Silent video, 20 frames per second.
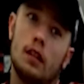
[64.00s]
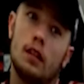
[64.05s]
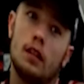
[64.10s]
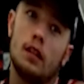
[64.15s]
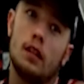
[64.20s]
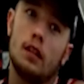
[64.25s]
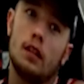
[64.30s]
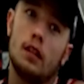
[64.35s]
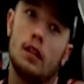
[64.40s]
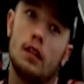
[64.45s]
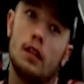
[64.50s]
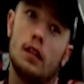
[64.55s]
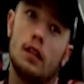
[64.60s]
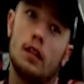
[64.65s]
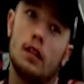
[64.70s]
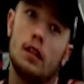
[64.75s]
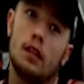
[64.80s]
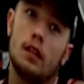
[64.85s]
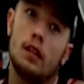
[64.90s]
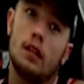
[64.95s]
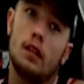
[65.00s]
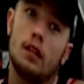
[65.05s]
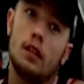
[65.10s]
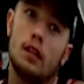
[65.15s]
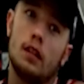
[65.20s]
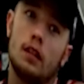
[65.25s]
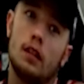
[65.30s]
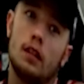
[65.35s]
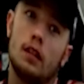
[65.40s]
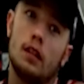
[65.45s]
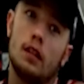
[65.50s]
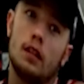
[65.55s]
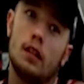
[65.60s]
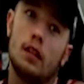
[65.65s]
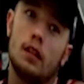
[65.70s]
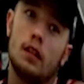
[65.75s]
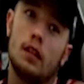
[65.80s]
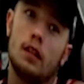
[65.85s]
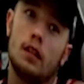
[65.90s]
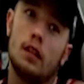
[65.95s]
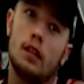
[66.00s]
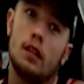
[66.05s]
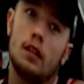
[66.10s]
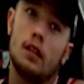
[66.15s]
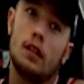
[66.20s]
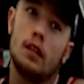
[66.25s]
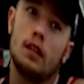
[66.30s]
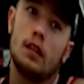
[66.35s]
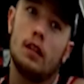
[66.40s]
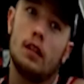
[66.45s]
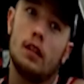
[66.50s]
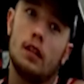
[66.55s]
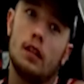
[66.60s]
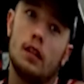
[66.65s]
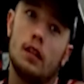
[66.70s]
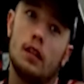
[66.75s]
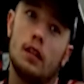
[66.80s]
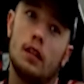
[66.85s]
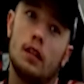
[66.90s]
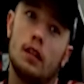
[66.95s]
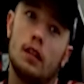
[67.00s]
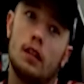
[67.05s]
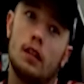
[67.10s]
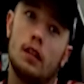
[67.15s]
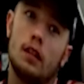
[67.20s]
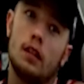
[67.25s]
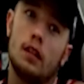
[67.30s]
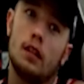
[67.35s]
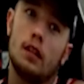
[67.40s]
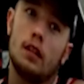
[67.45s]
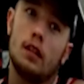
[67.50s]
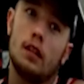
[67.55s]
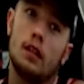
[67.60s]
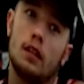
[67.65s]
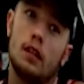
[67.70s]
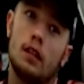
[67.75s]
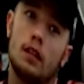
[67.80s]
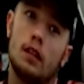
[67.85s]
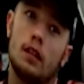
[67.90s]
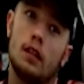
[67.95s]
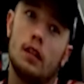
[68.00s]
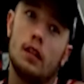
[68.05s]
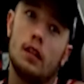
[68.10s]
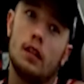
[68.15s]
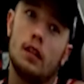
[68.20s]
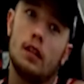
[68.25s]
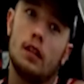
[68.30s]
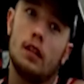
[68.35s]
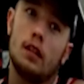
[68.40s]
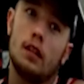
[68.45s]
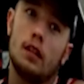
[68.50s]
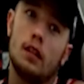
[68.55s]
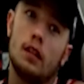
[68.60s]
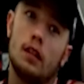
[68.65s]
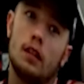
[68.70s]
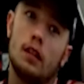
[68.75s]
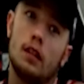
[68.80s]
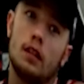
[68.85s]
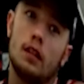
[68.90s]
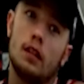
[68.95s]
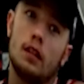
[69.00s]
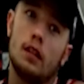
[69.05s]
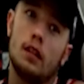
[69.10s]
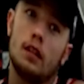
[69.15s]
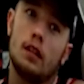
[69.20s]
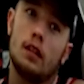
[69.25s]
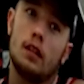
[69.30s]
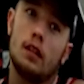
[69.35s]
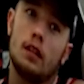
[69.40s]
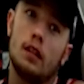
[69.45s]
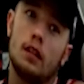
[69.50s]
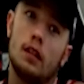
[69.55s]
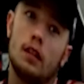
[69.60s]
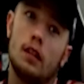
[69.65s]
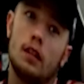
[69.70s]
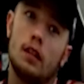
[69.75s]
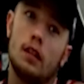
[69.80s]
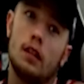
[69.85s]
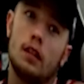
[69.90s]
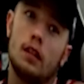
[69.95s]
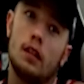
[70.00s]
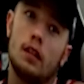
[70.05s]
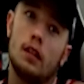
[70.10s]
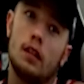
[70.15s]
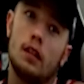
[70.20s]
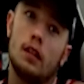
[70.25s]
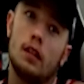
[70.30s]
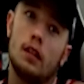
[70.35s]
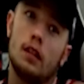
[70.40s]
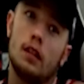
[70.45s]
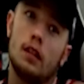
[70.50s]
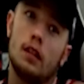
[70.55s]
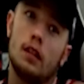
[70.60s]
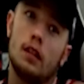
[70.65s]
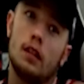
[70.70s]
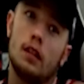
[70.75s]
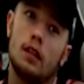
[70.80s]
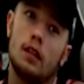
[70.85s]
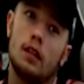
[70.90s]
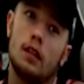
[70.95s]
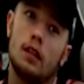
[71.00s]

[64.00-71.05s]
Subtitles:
(not speaking)